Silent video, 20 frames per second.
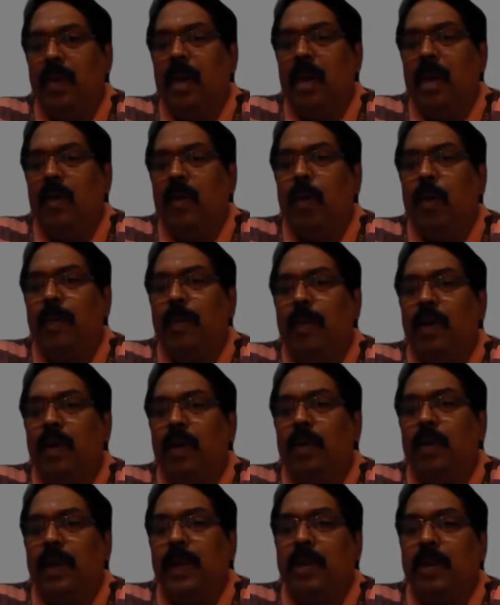or open
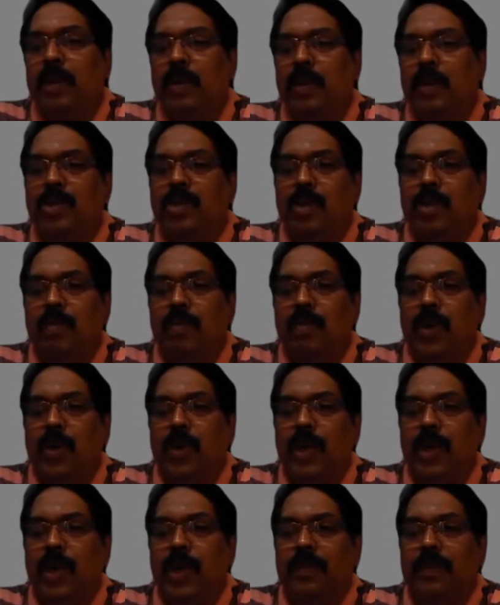loop control system
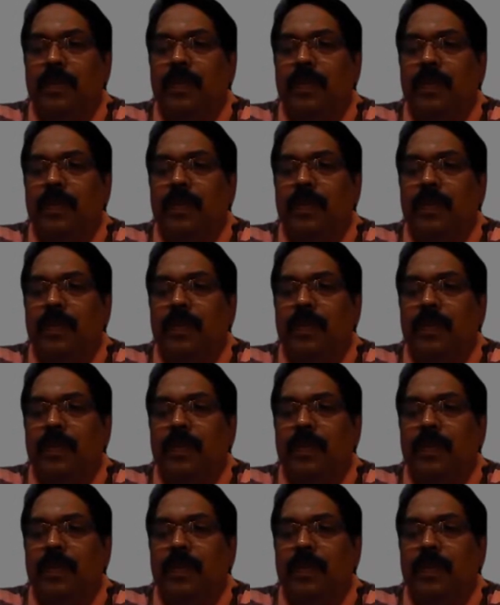model.